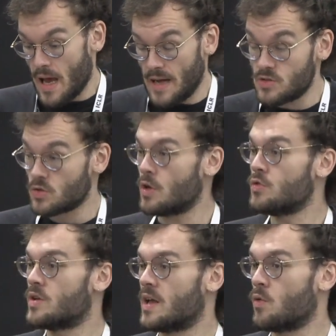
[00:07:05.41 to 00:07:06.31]
And so now
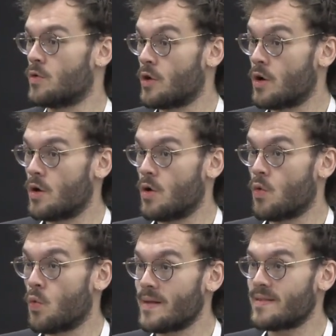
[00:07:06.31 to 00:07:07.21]
you can wonder,
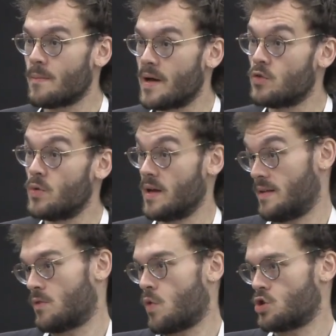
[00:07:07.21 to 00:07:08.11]
what am I doing at
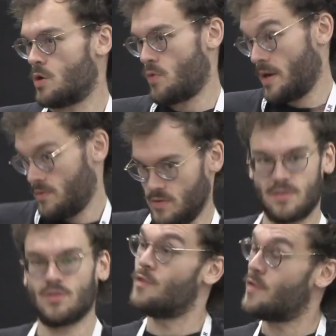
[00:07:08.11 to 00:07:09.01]
that workshop, right? So
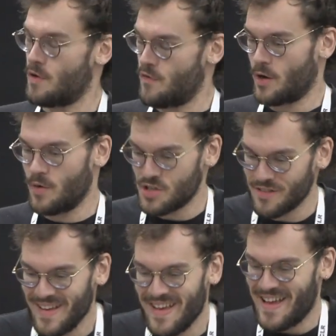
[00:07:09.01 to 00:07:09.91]
that's a very fair
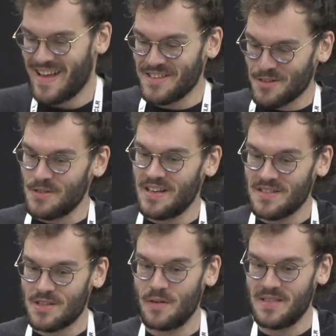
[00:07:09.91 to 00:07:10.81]
question. And so the
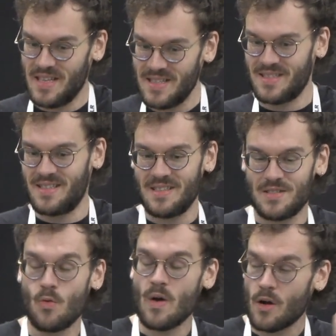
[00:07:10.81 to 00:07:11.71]
answer is this.
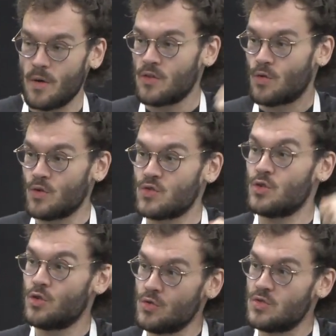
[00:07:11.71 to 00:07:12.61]
So we are going to also
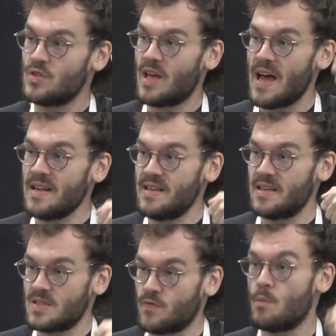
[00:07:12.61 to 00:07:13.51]
use
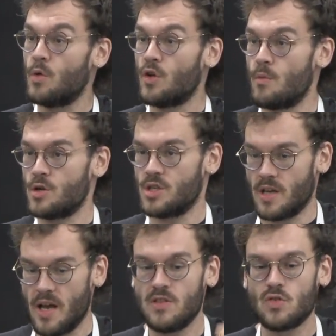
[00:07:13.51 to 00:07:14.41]
ideas from model merging.
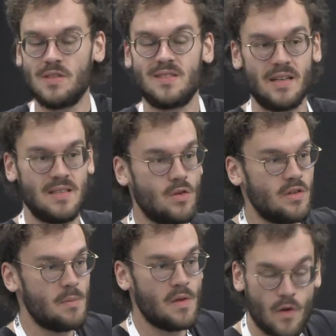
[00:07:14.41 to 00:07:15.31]
And so this slide is going
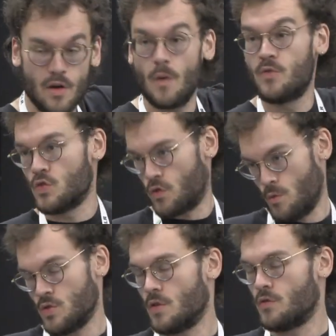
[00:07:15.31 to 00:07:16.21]
to be very obvious for
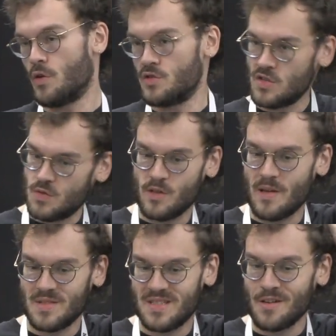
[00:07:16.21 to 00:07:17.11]
most of the audience, but
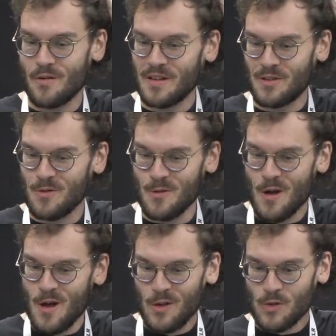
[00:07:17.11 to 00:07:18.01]
I'm still going to
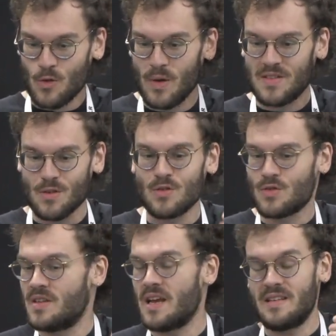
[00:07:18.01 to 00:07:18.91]
do it. So
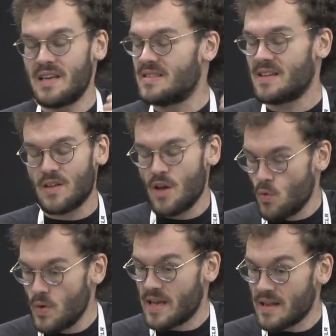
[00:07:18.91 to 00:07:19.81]
the idea is that
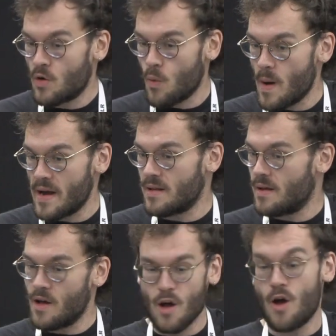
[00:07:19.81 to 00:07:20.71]
we can combine
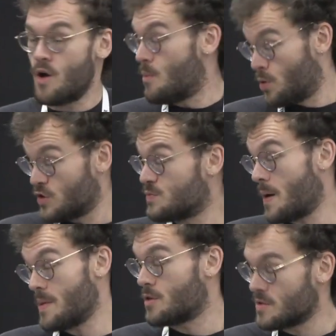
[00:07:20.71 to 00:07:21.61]
models
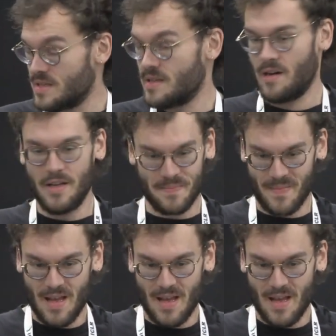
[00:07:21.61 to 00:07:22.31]
parameters linearly.